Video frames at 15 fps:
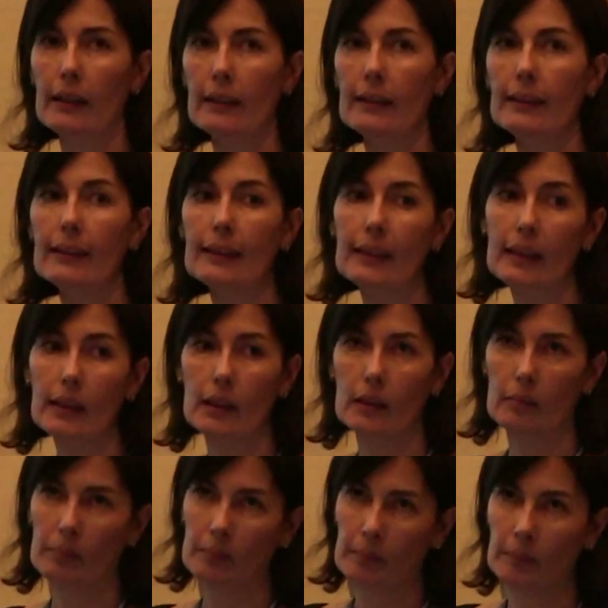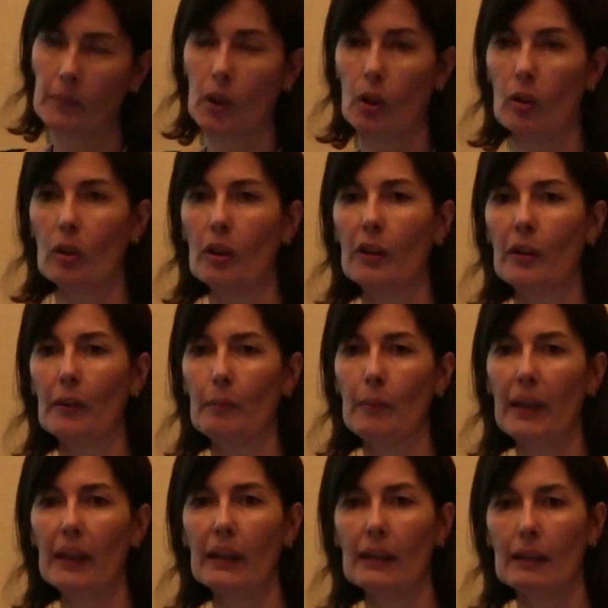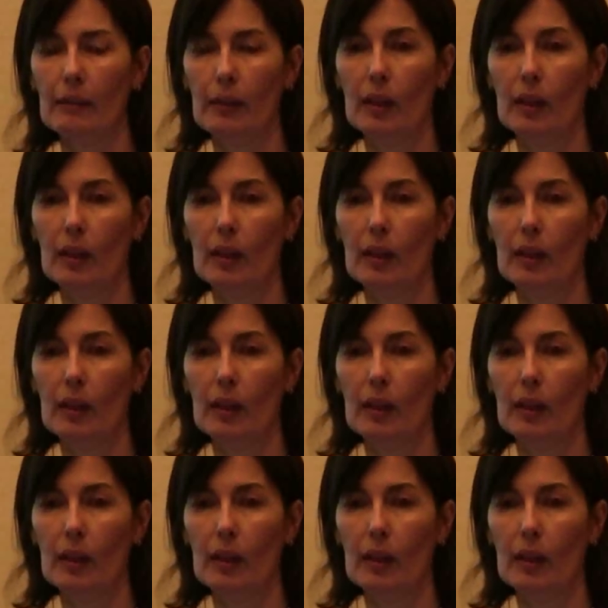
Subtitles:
see or make